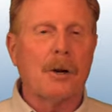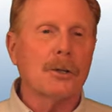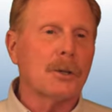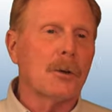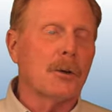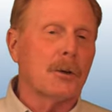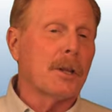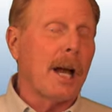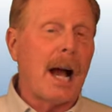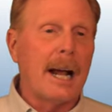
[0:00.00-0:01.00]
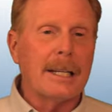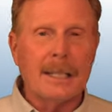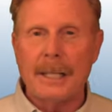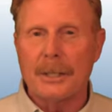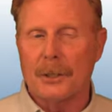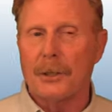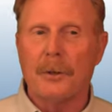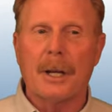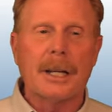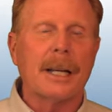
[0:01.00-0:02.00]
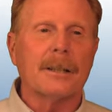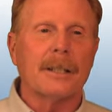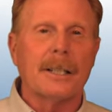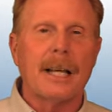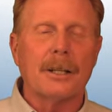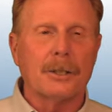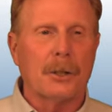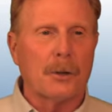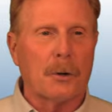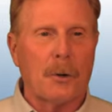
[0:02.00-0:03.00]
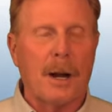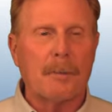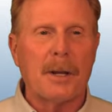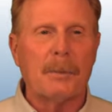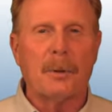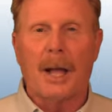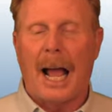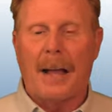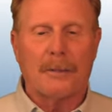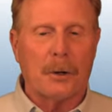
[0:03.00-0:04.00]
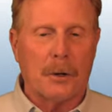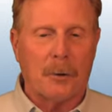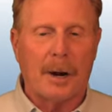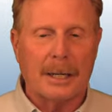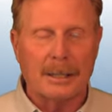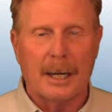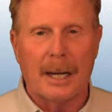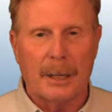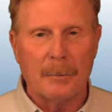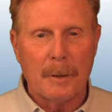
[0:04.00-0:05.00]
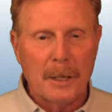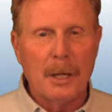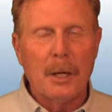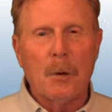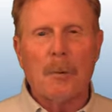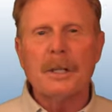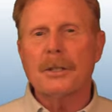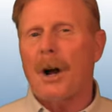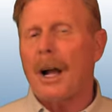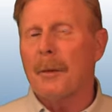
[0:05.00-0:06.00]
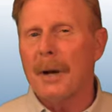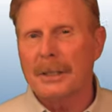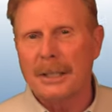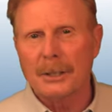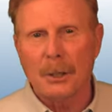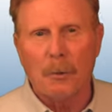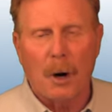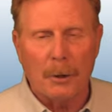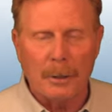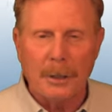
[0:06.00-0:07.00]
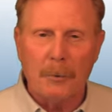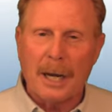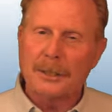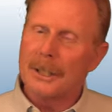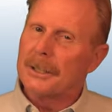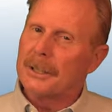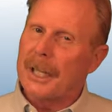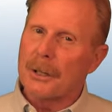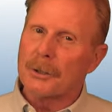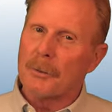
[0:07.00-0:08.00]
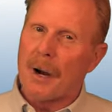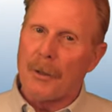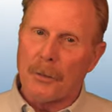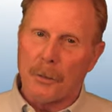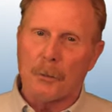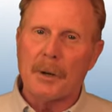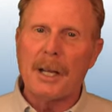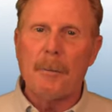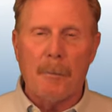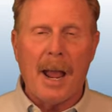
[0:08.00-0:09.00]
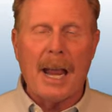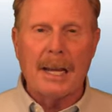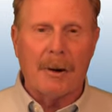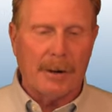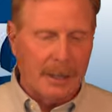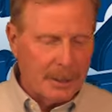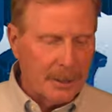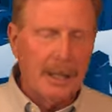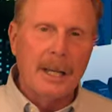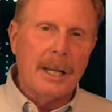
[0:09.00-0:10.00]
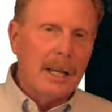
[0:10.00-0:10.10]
and also the IT so you can get the data to the correct people at the correct time. When we talk about digital water, it actually centers around three main areas.